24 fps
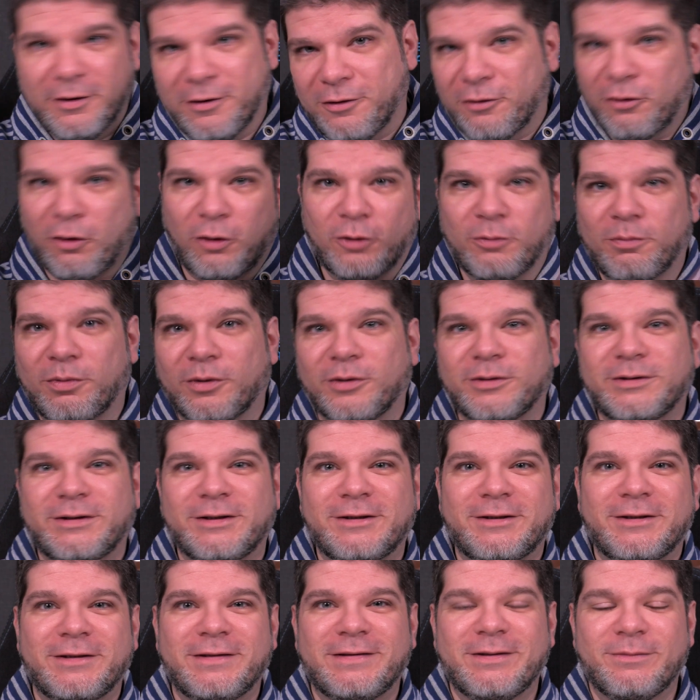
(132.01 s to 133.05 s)
thought
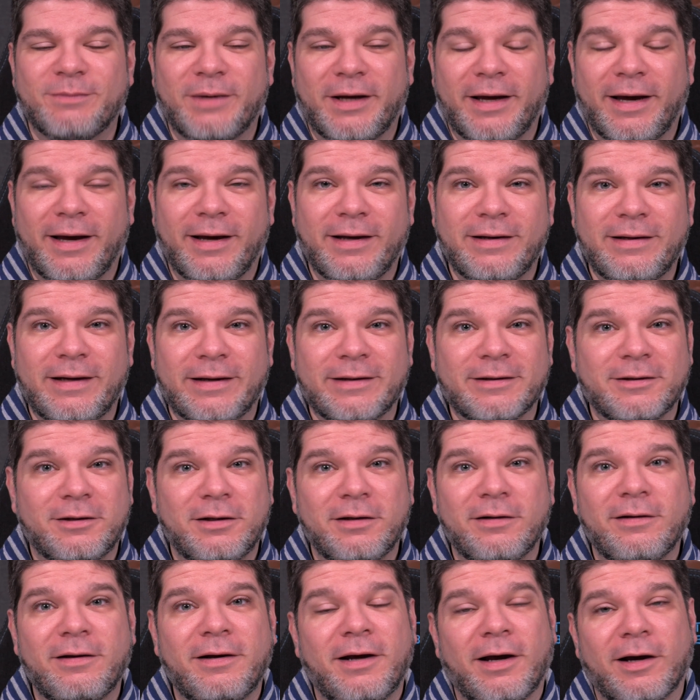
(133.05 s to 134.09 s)
processes in my head
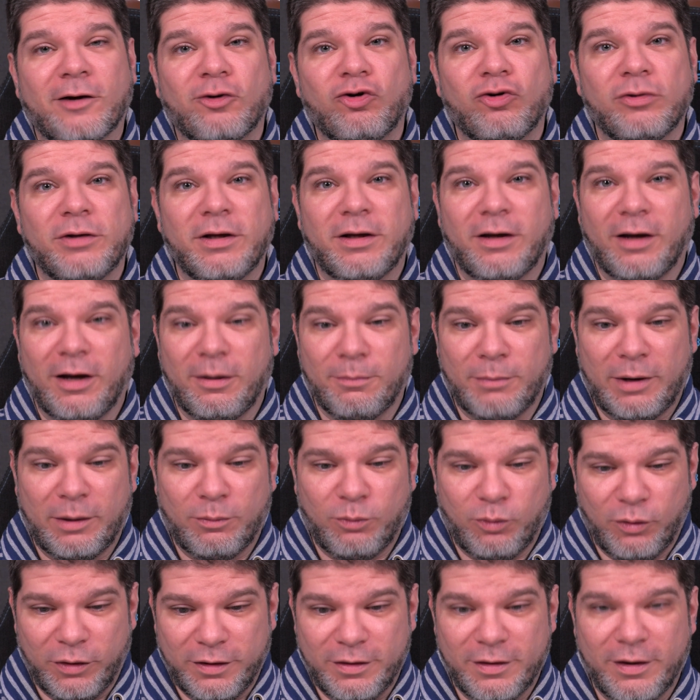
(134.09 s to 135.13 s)
until I actually came
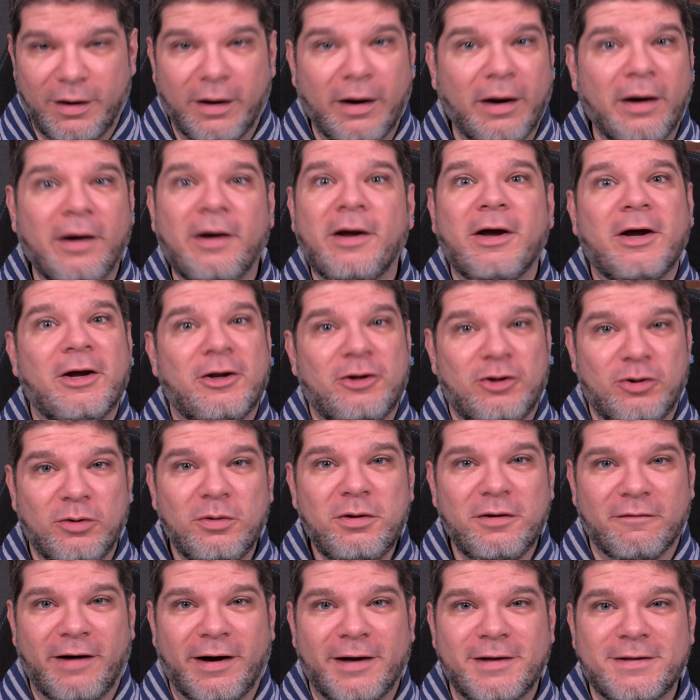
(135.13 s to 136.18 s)
up with a new
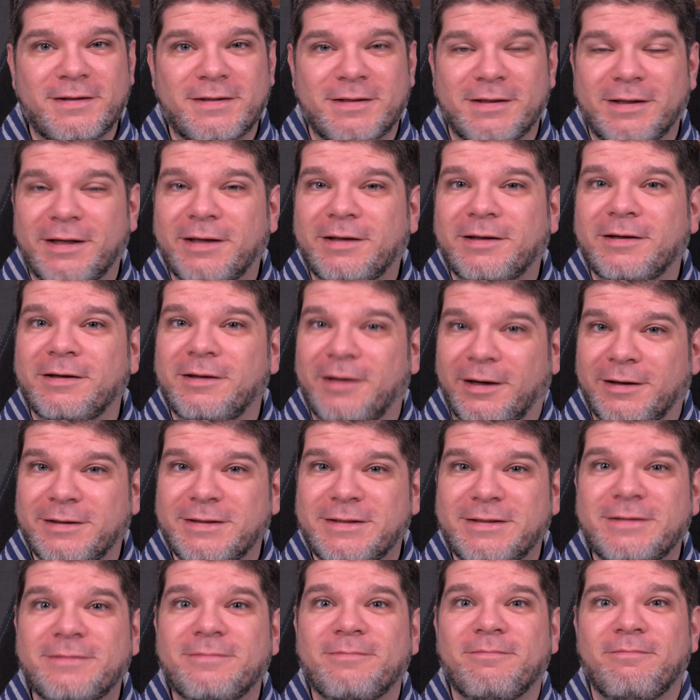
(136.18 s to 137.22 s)
device that
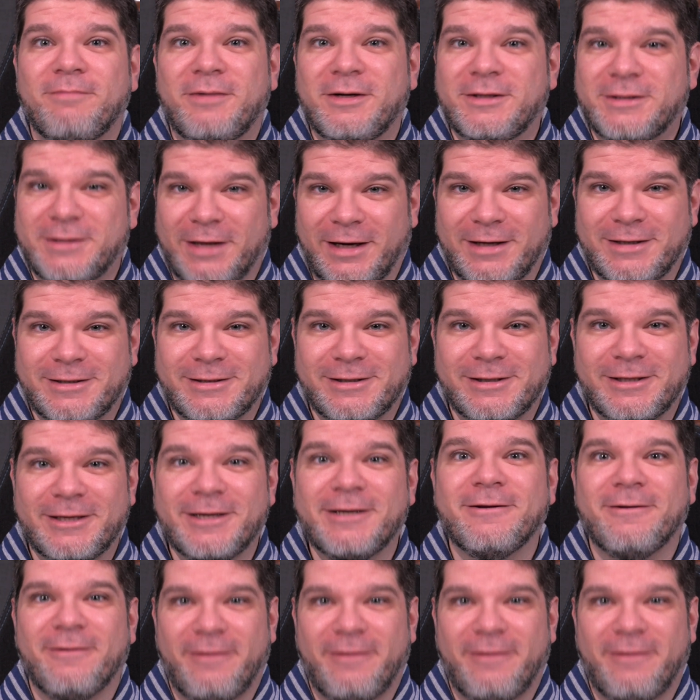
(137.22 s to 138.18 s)
does precisely